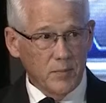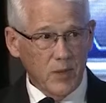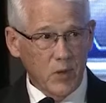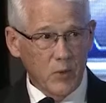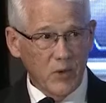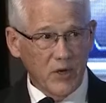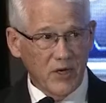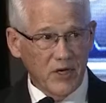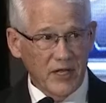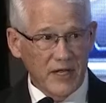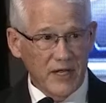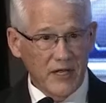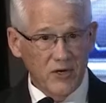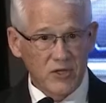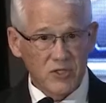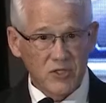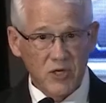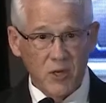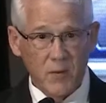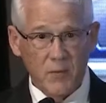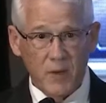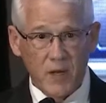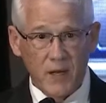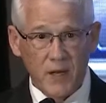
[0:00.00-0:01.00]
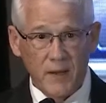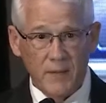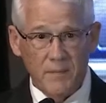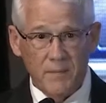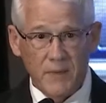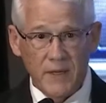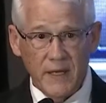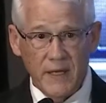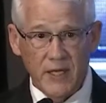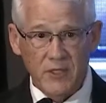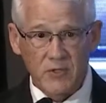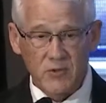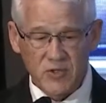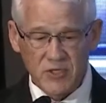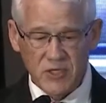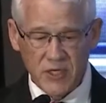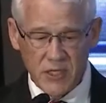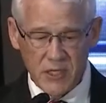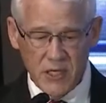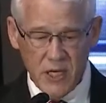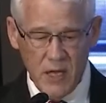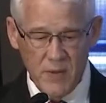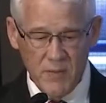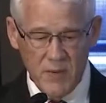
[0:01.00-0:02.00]
we're going to hear some interesting
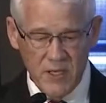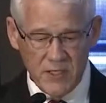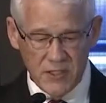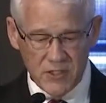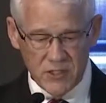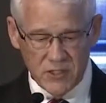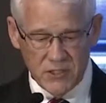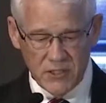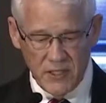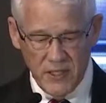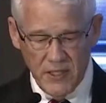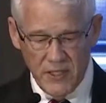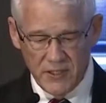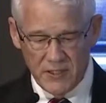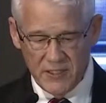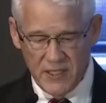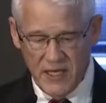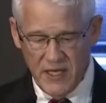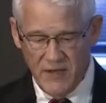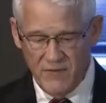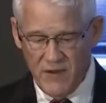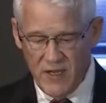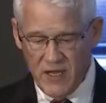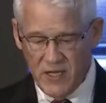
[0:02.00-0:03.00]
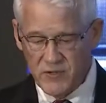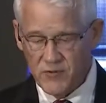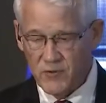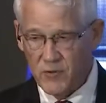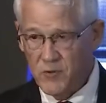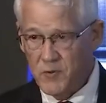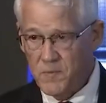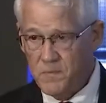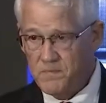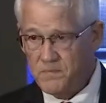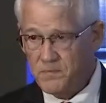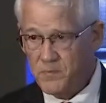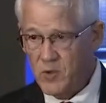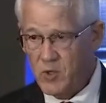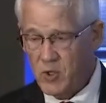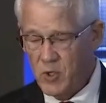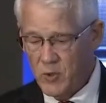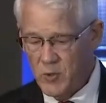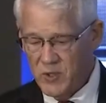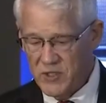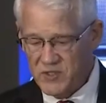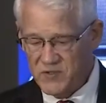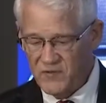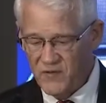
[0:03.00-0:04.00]
comments. Dave Andrew,
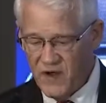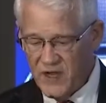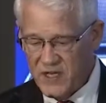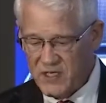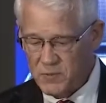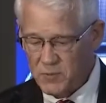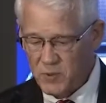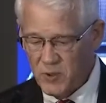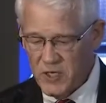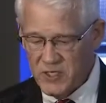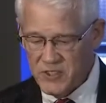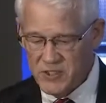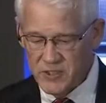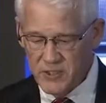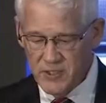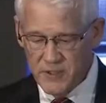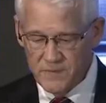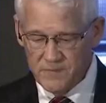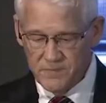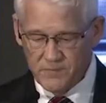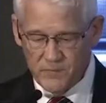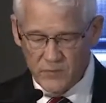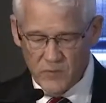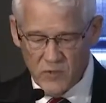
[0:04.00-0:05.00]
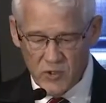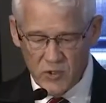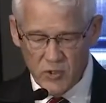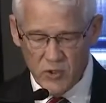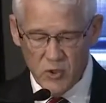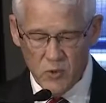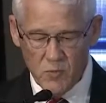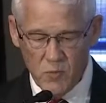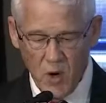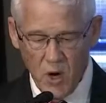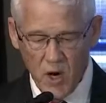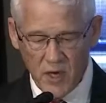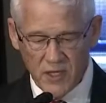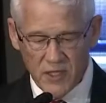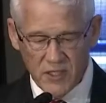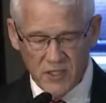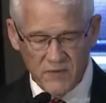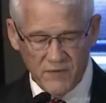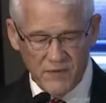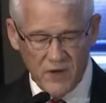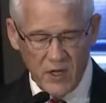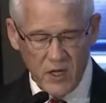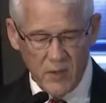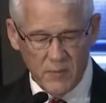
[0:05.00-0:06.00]
who is Vice President, New Market
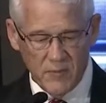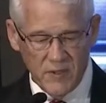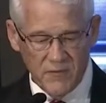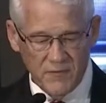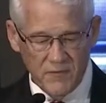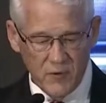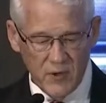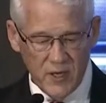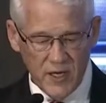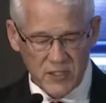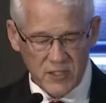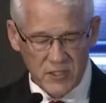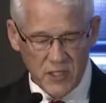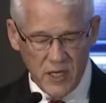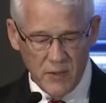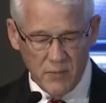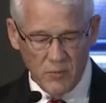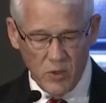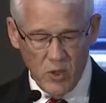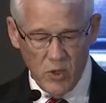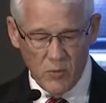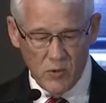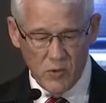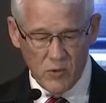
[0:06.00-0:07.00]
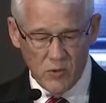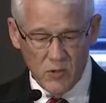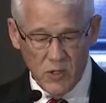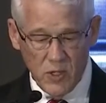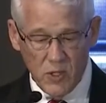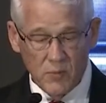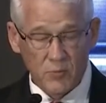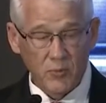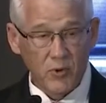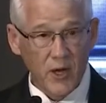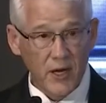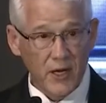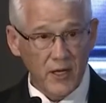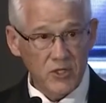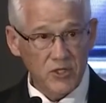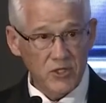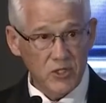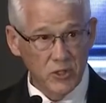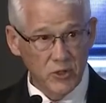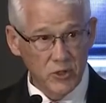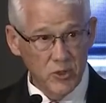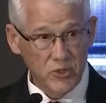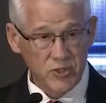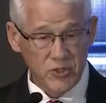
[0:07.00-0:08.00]
Development for ExxonMobil Product
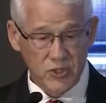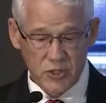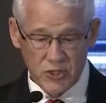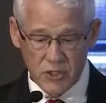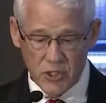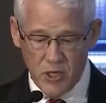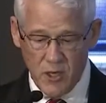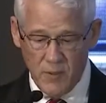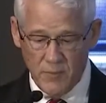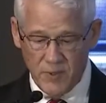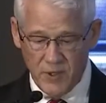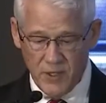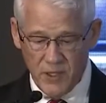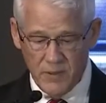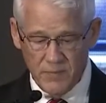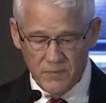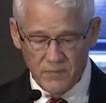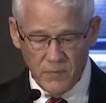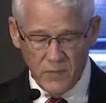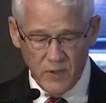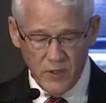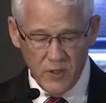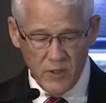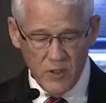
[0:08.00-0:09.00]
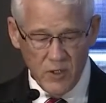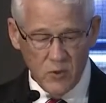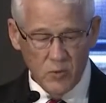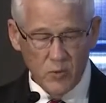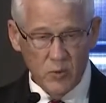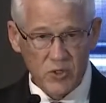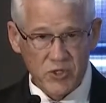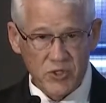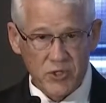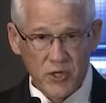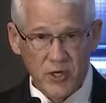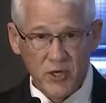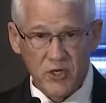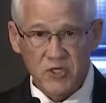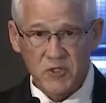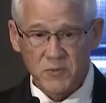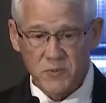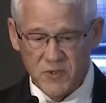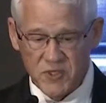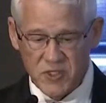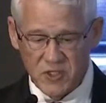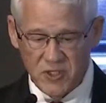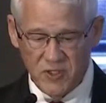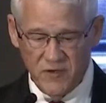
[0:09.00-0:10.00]
Solutions Company, will share
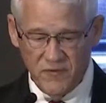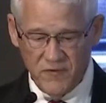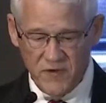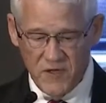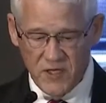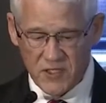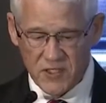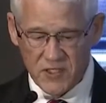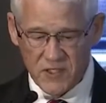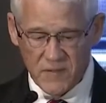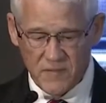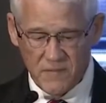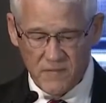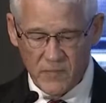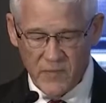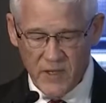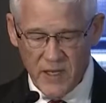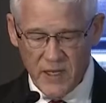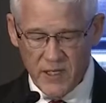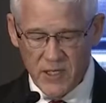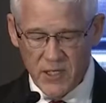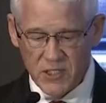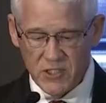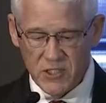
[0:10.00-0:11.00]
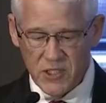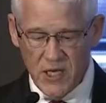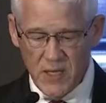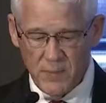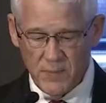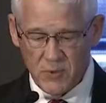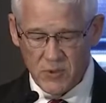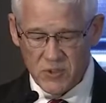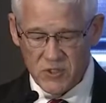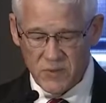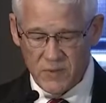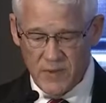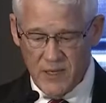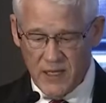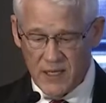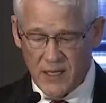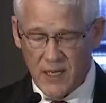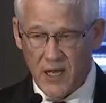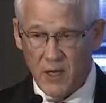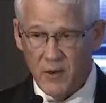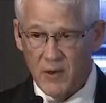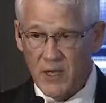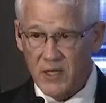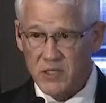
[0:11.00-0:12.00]
specifics and examples about
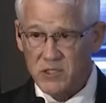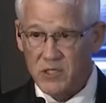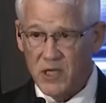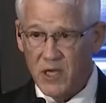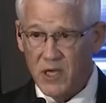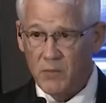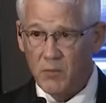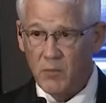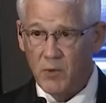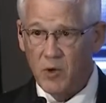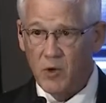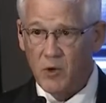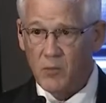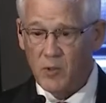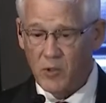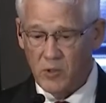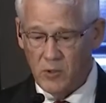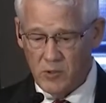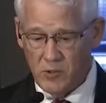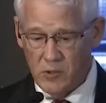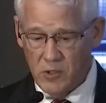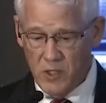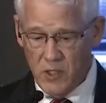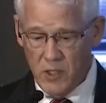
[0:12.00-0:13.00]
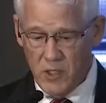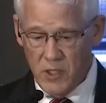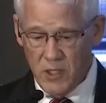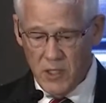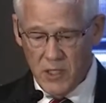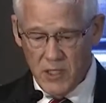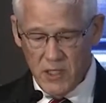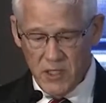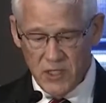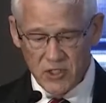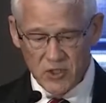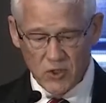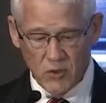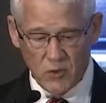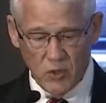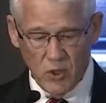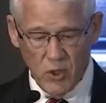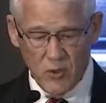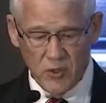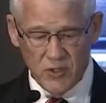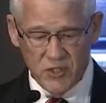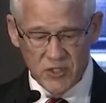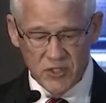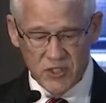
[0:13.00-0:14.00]
how ExxonMobil is
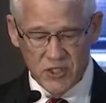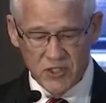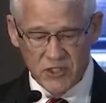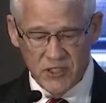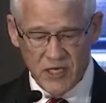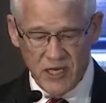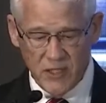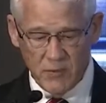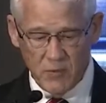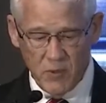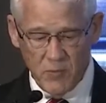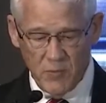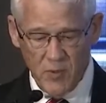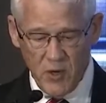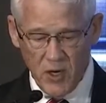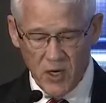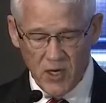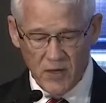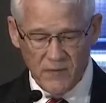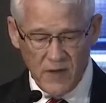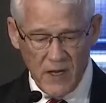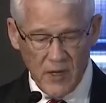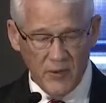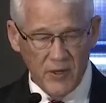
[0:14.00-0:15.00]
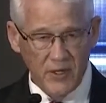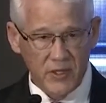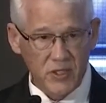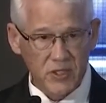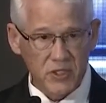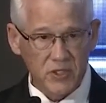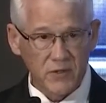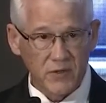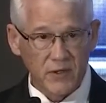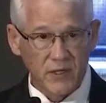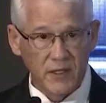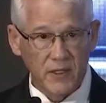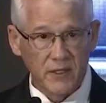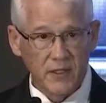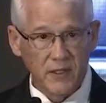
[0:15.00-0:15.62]
growing a sustainable part of our industry,